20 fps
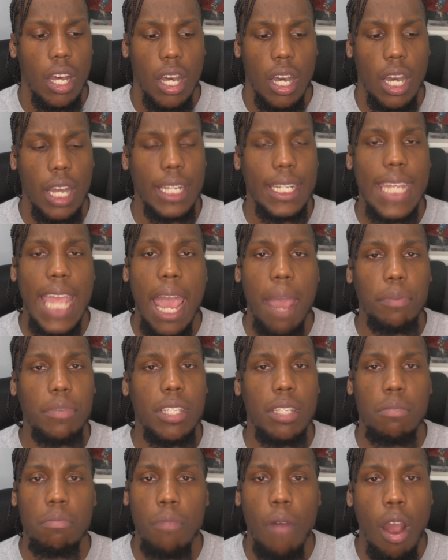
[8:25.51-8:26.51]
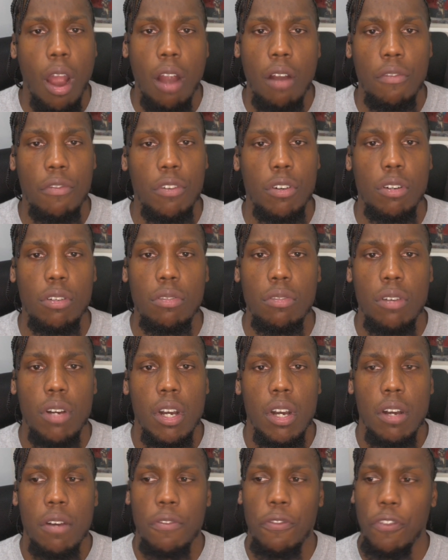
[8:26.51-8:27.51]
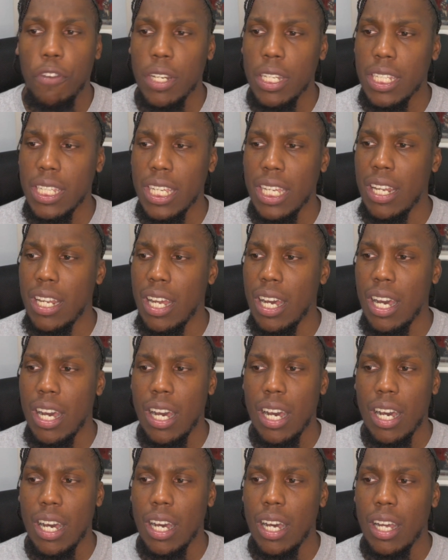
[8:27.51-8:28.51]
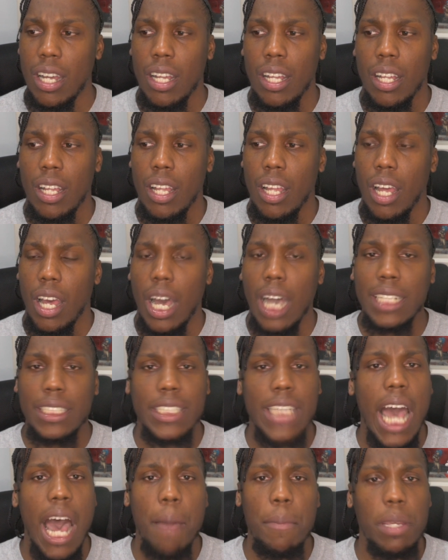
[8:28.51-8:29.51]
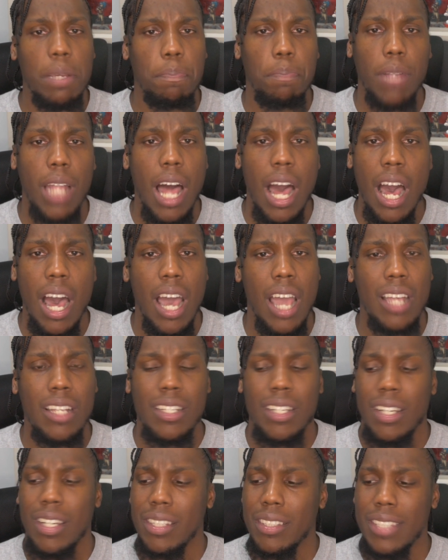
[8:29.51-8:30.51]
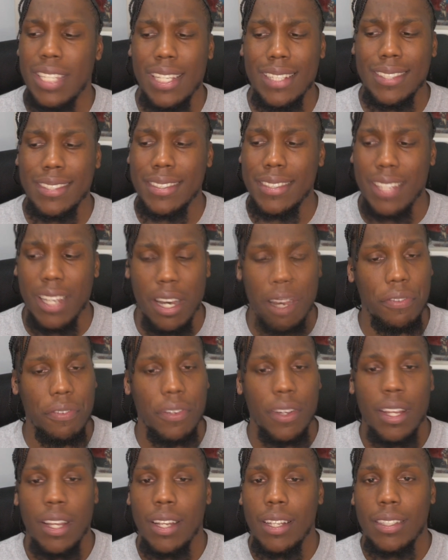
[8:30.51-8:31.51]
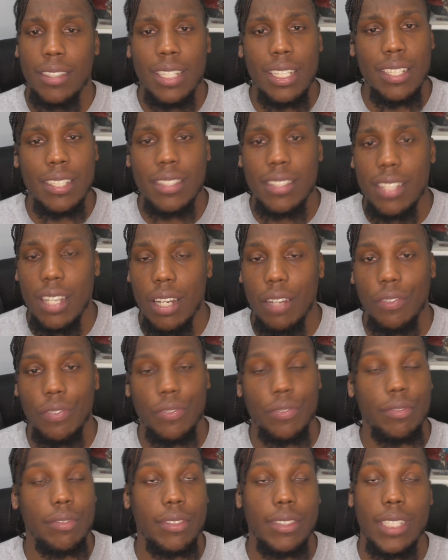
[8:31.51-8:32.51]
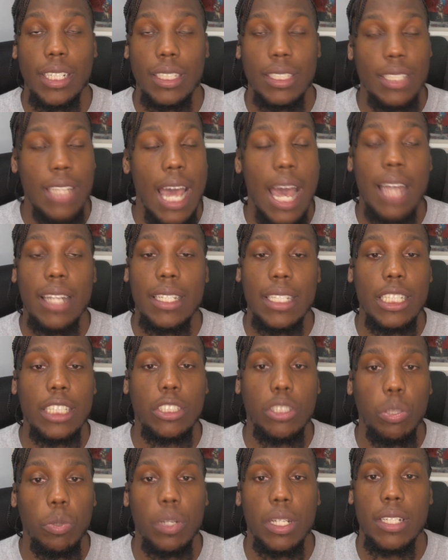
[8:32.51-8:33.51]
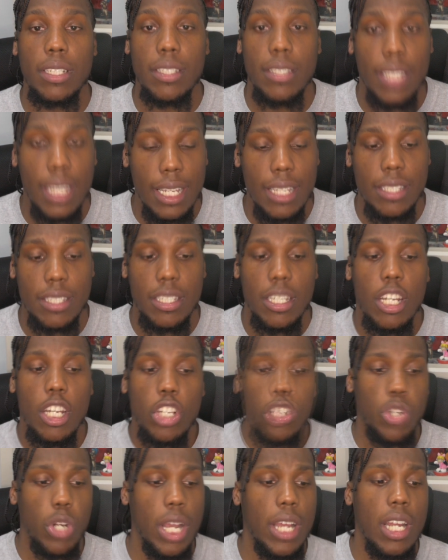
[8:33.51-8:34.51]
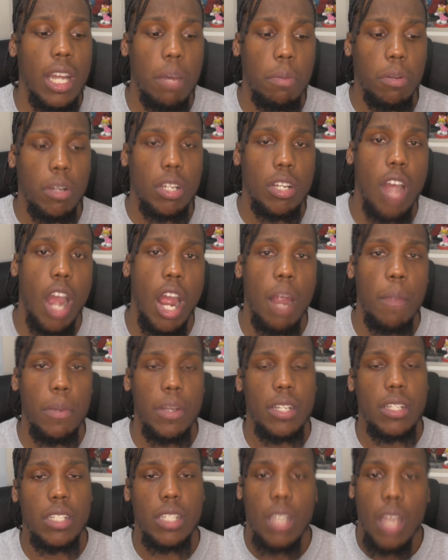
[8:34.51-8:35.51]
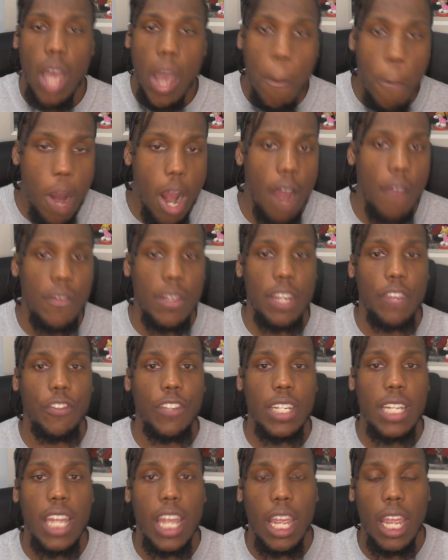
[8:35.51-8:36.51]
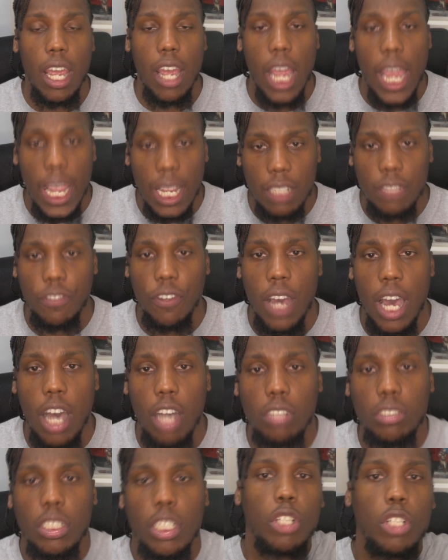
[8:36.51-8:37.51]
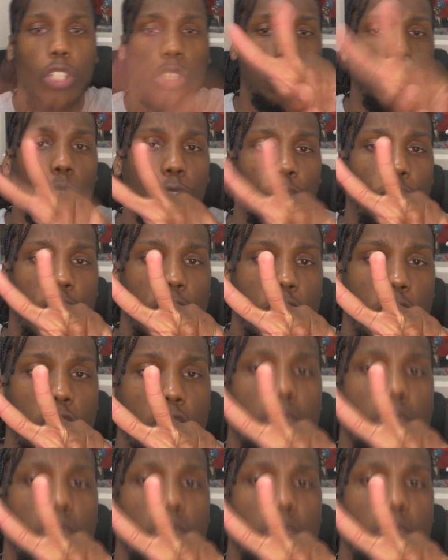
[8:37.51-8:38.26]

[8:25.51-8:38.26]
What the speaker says: Captain Marvel, freaking Atomic Blonde. This stuff does not need to exist. Straight up garbage. Marvin X Files. Two fingers.